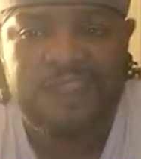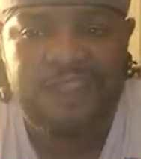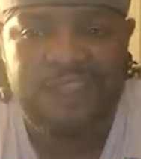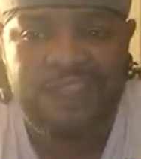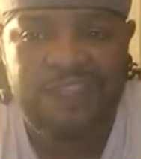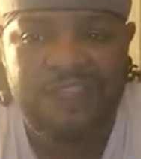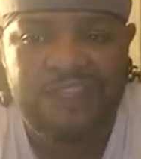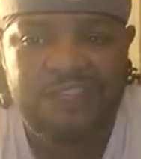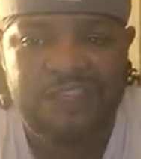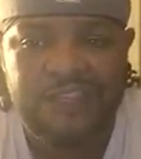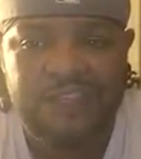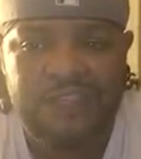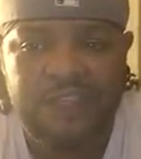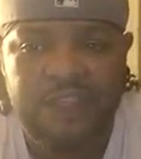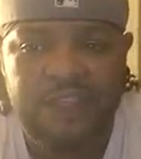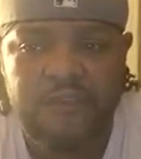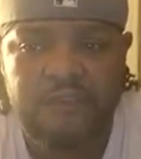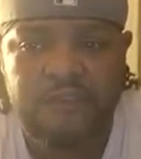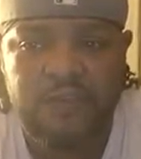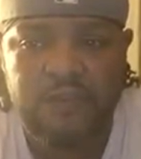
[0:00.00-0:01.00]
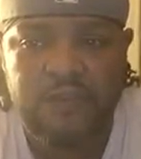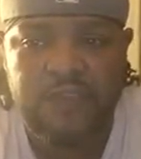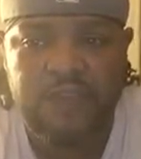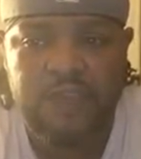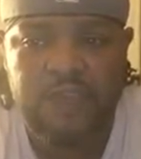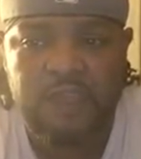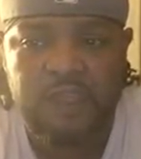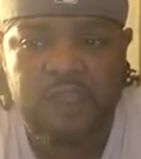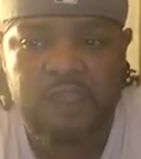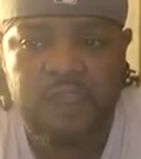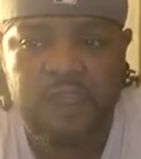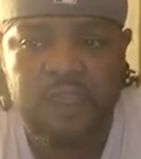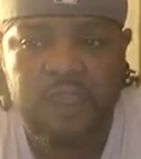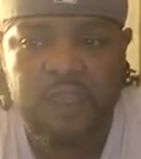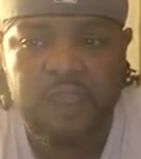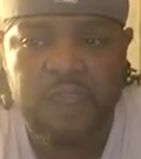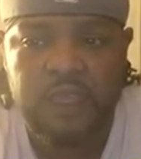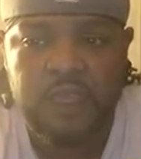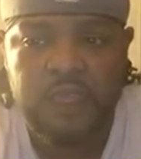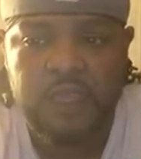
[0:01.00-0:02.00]
intelligent than everyone else.
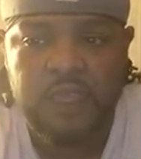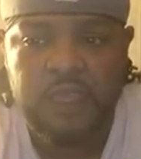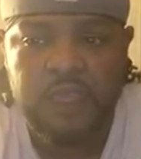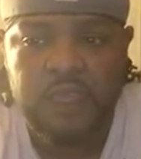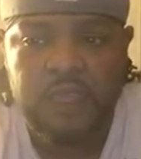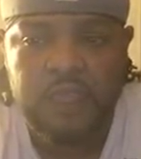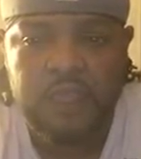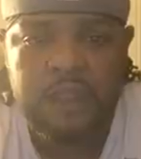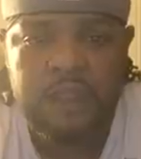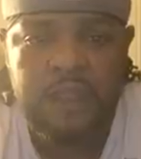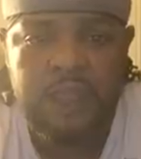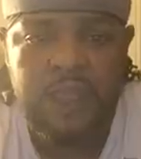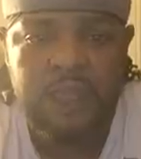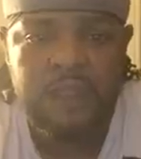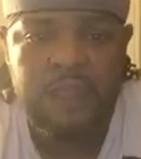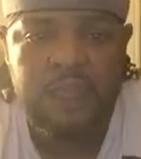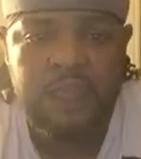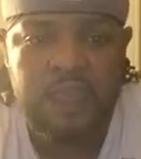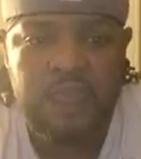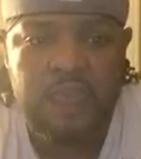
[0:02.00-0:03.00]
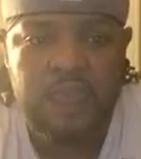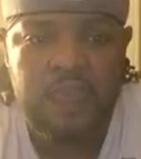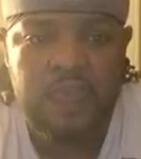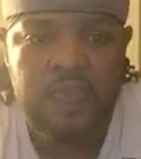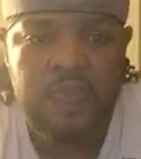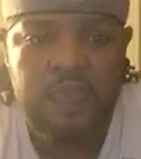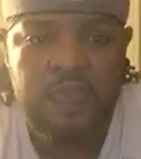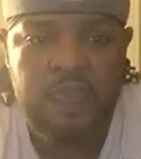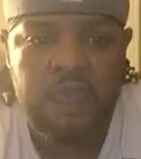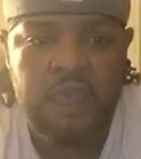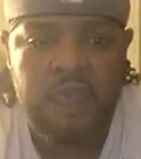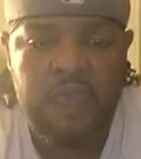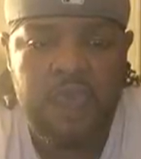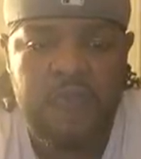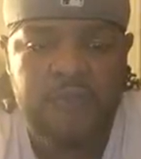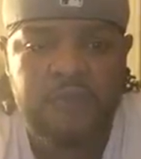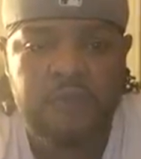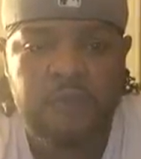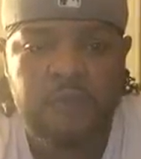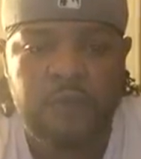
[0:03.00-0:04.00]
Now they
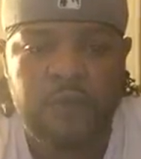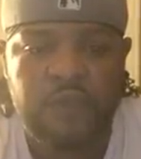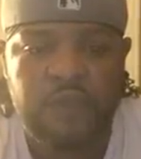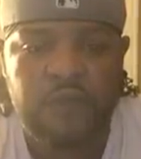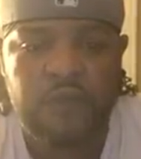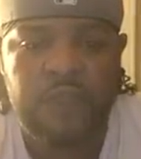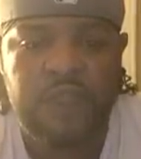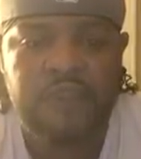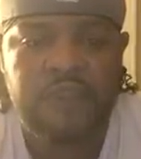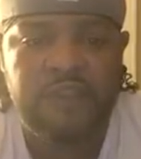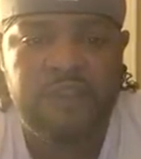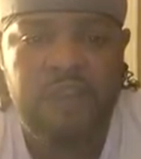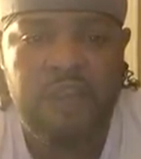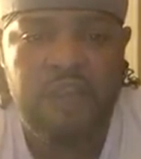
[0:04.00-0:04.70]
have to work twice as